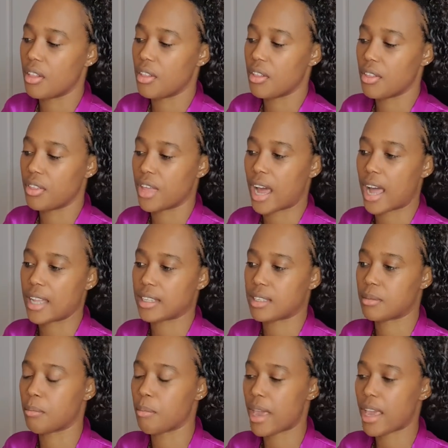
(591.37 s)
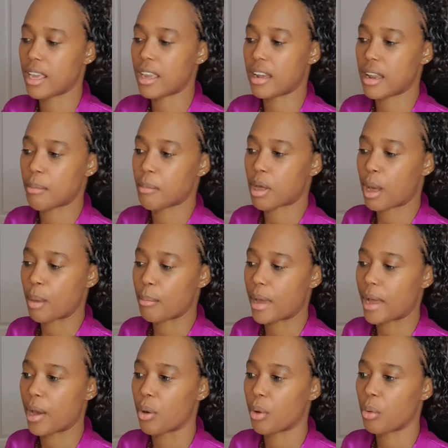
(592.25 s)
that's making them come
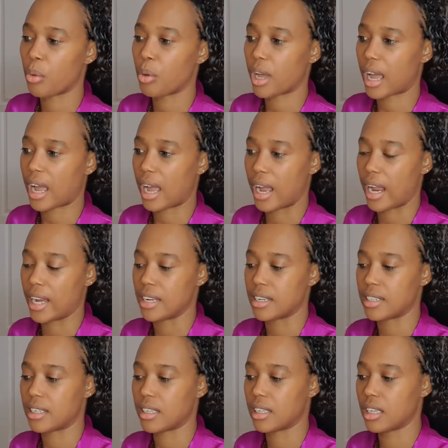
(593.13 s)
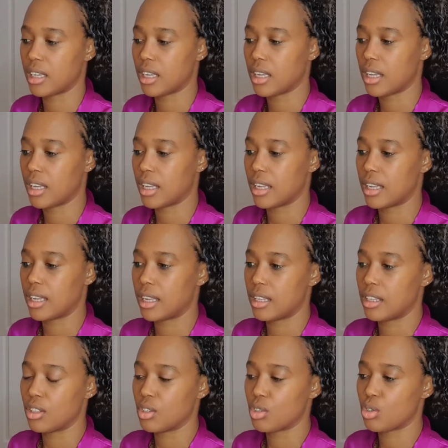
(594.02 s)
out and
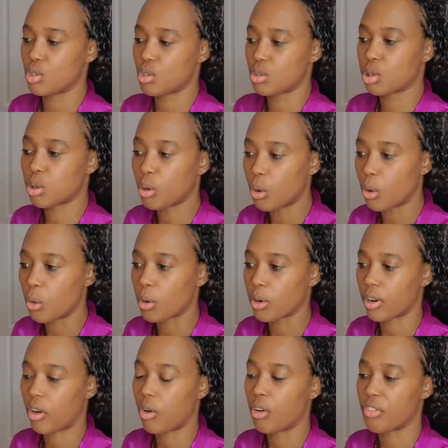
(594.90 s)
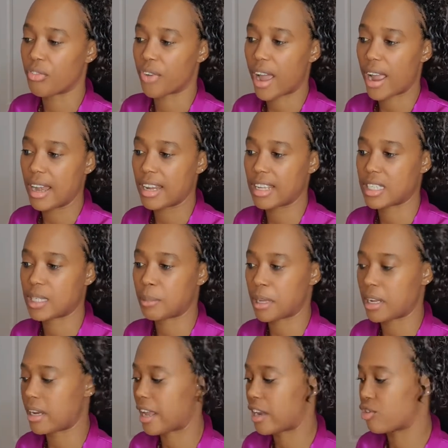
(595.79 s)
talk or finally
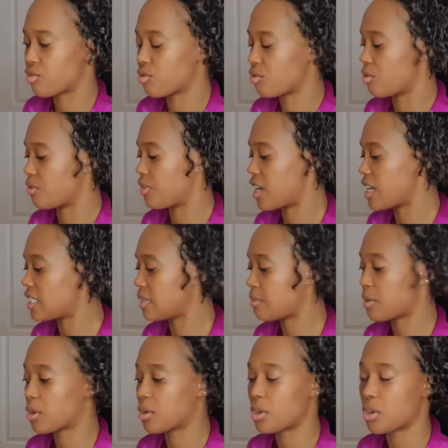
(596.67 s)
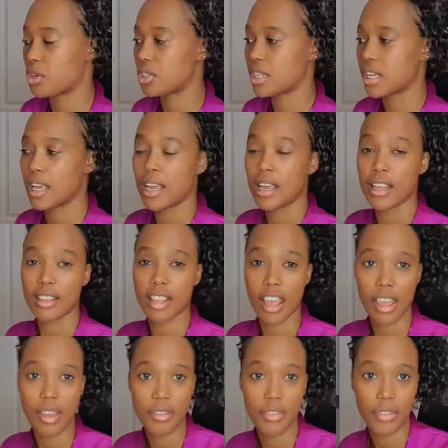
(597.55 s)
speak their truth? Is it because
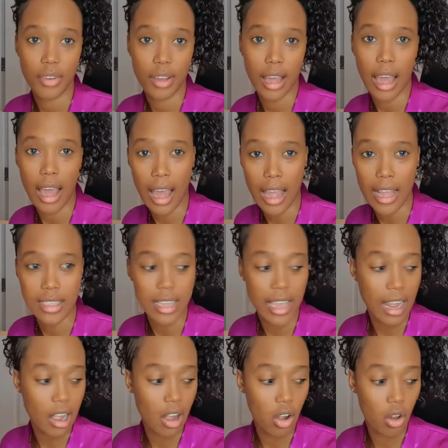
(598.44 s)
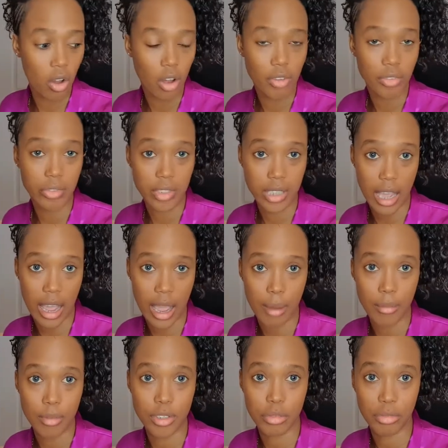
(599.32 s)
they've had a lot of
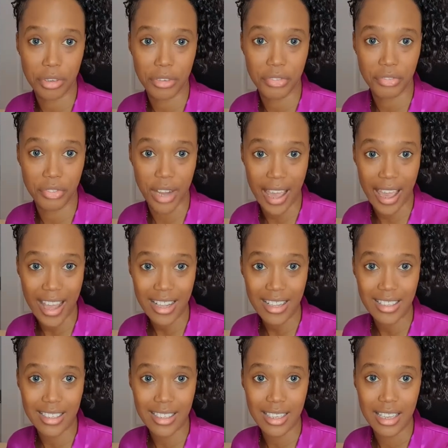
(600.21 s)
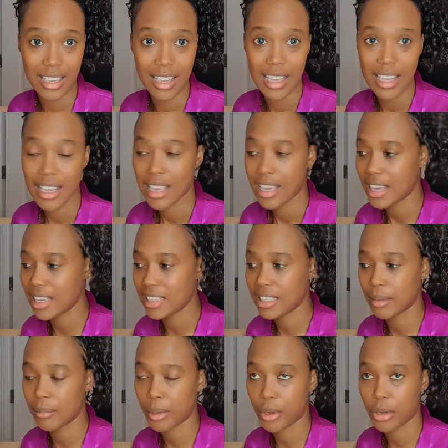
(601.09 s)
time to reflect? Is
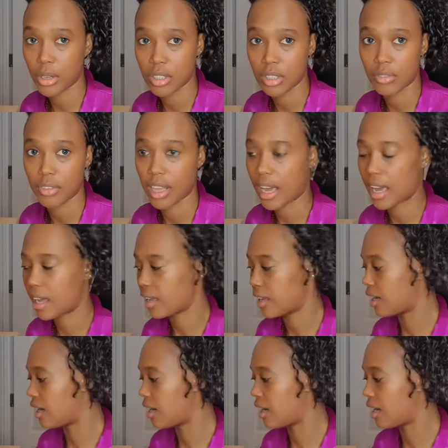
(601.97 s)
it because of that?